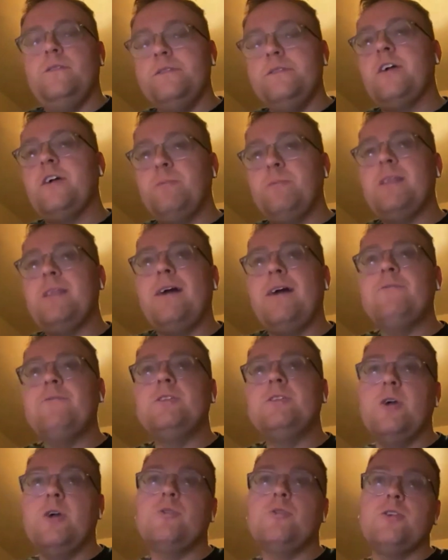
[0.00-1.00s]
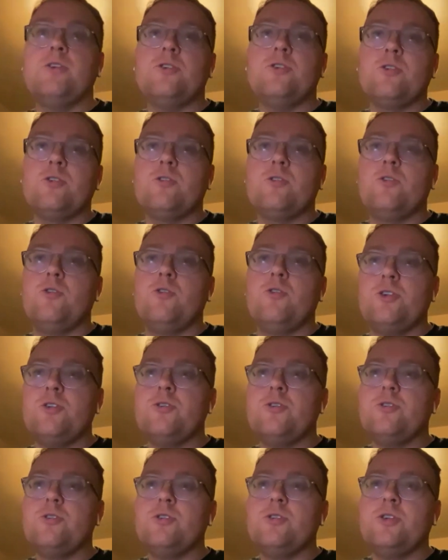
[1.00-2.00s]
they've been having those
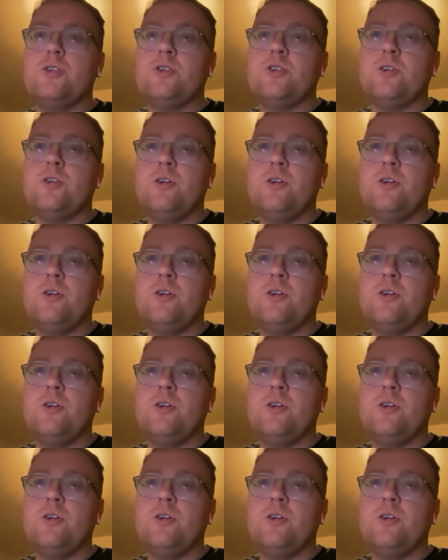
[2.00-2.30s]
discussions